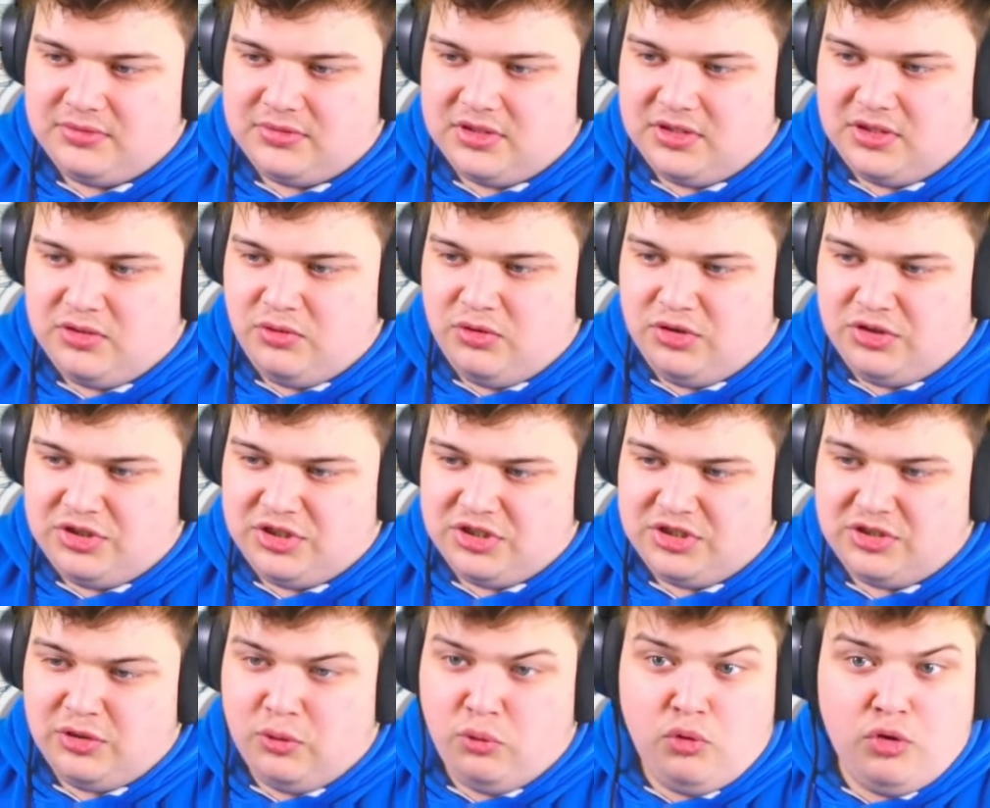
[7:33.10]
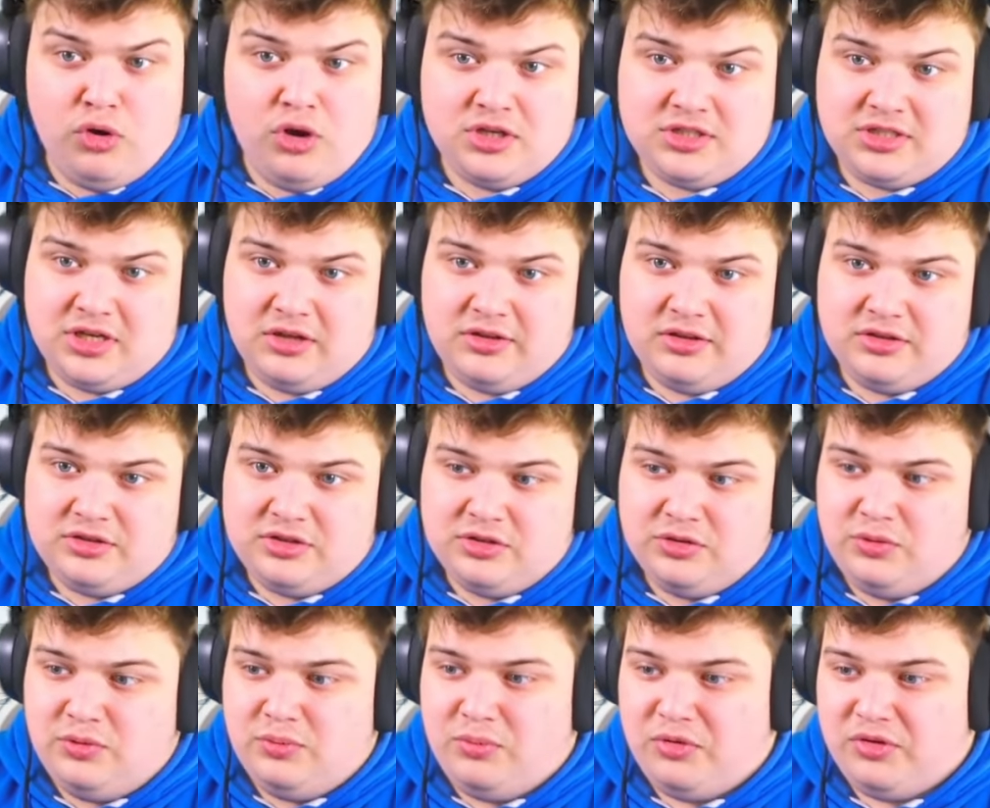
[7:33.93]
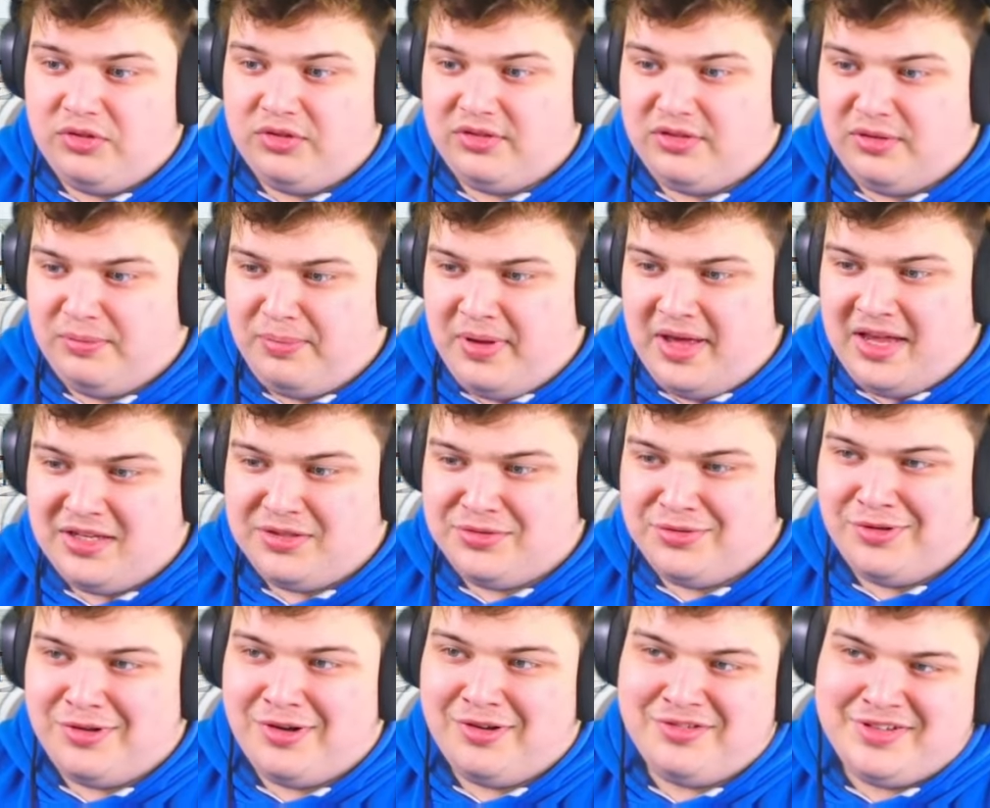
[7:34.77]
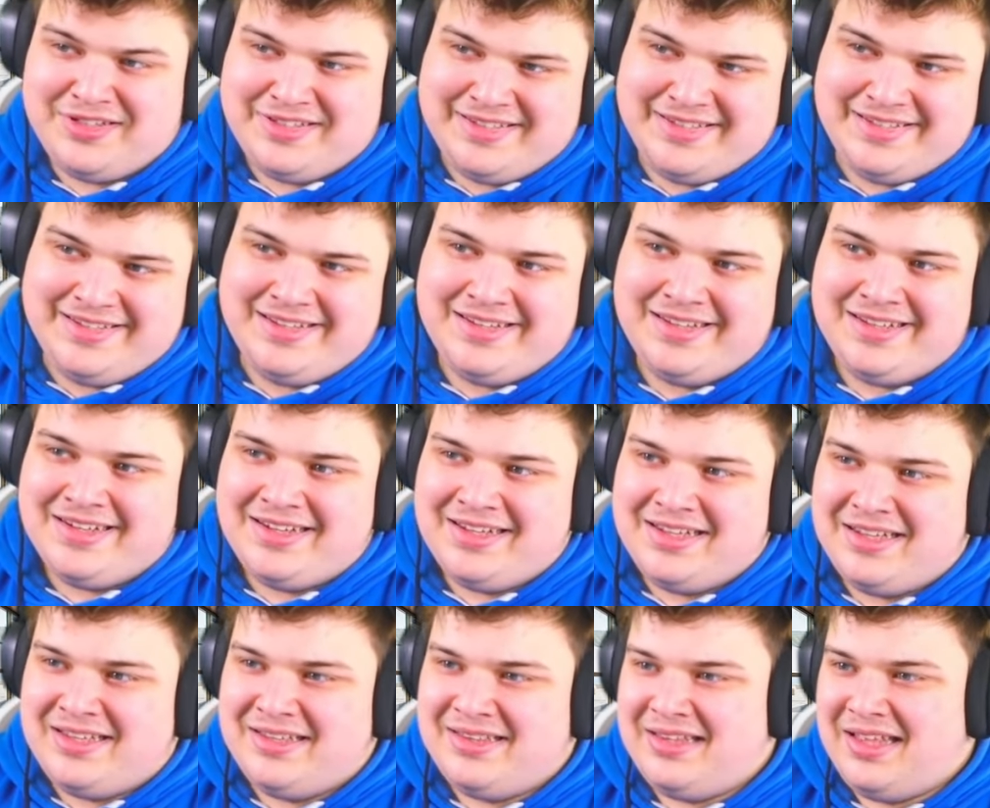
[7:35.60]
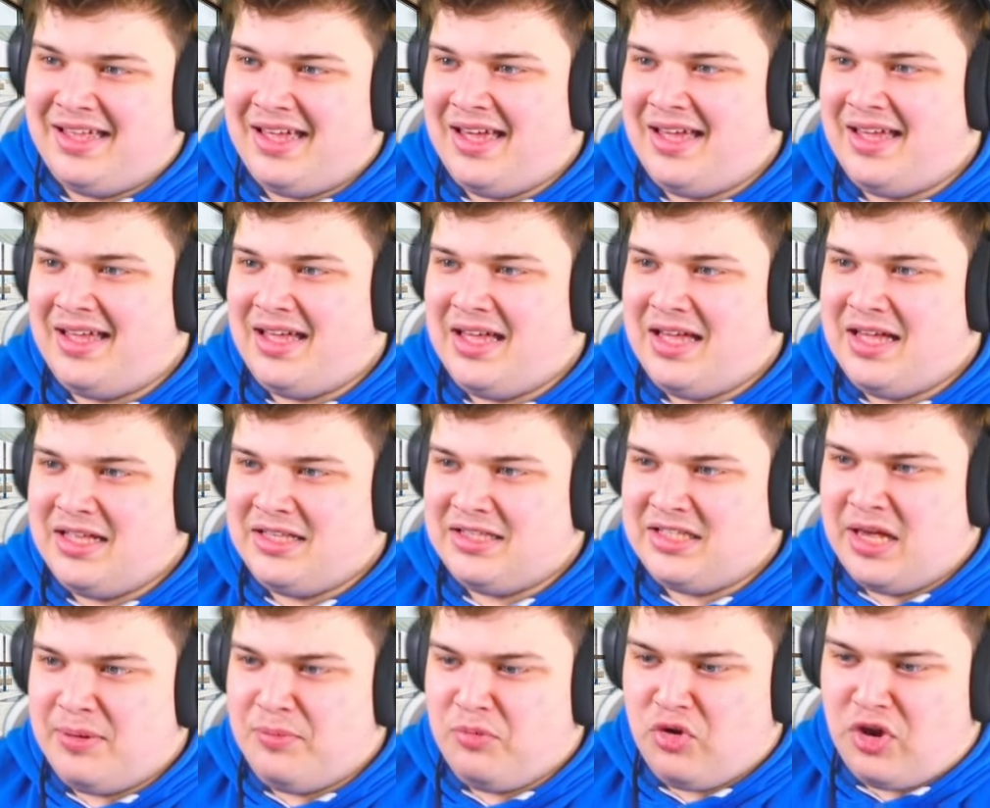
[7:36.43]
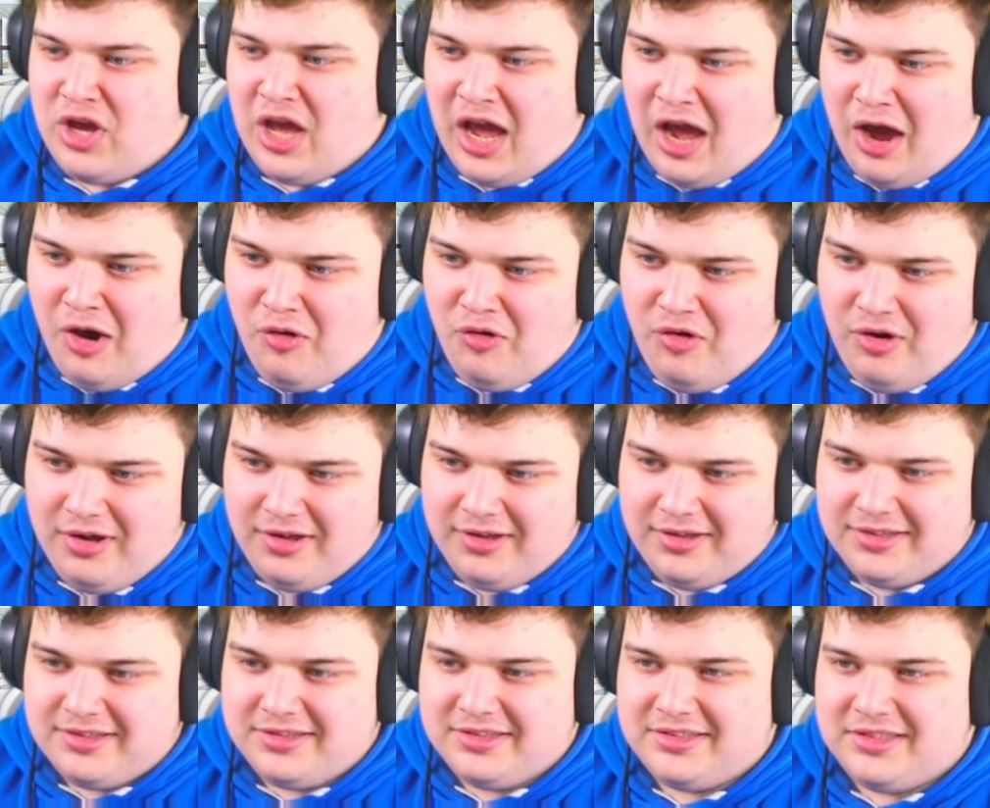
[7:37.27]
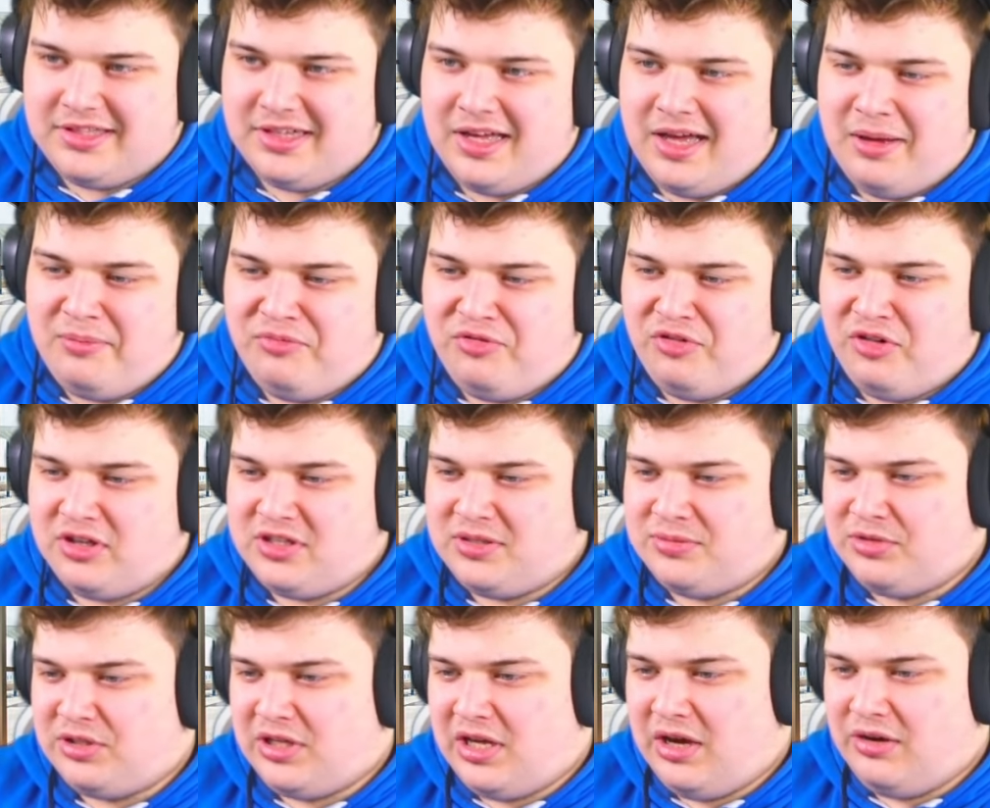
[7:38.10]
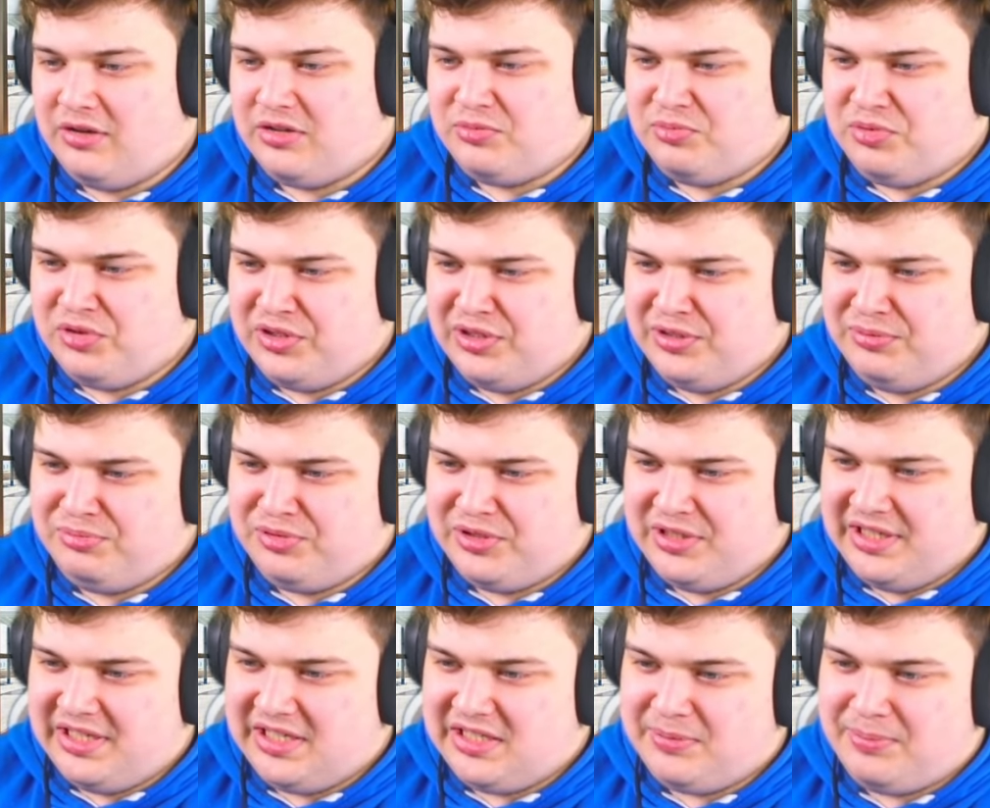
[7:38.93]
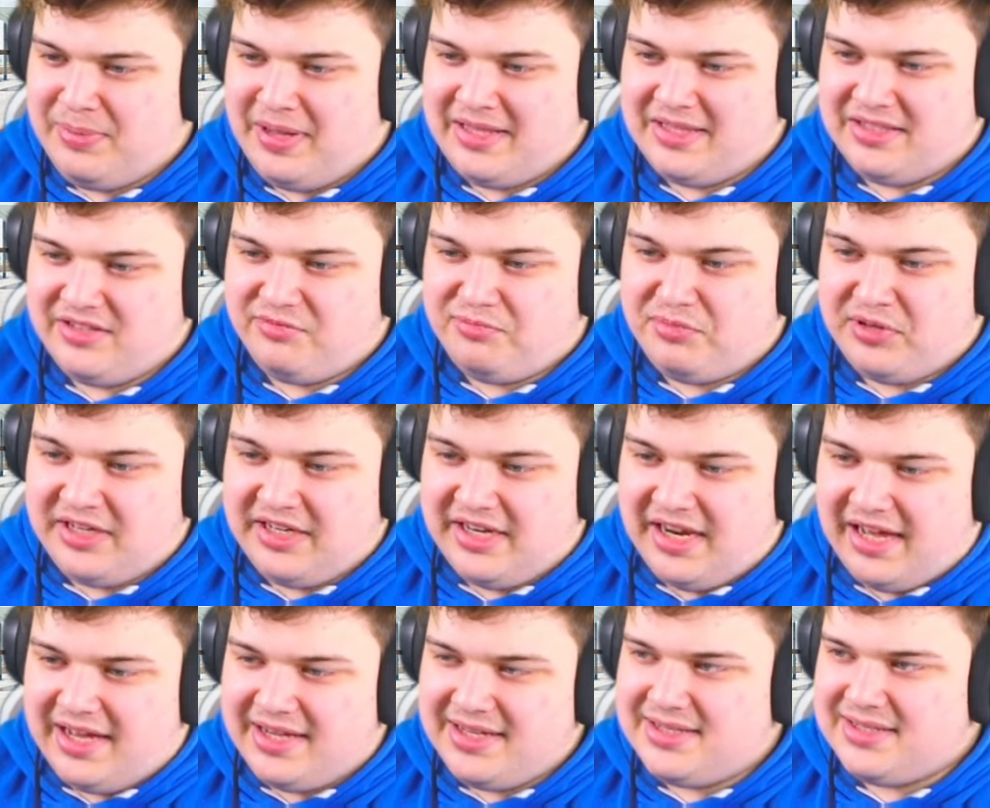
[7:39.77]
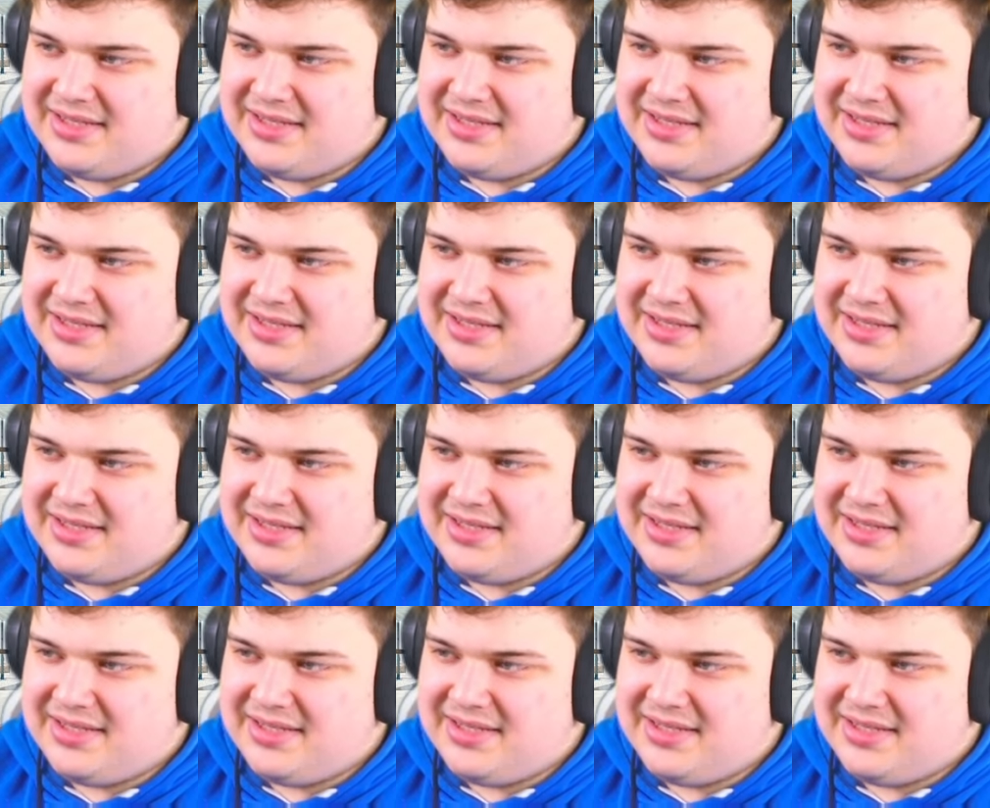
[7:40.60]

which is the worst out of the two, but the best one, obviously, the cow. The M4 cow is pretty, pretty expensive, pretty nice.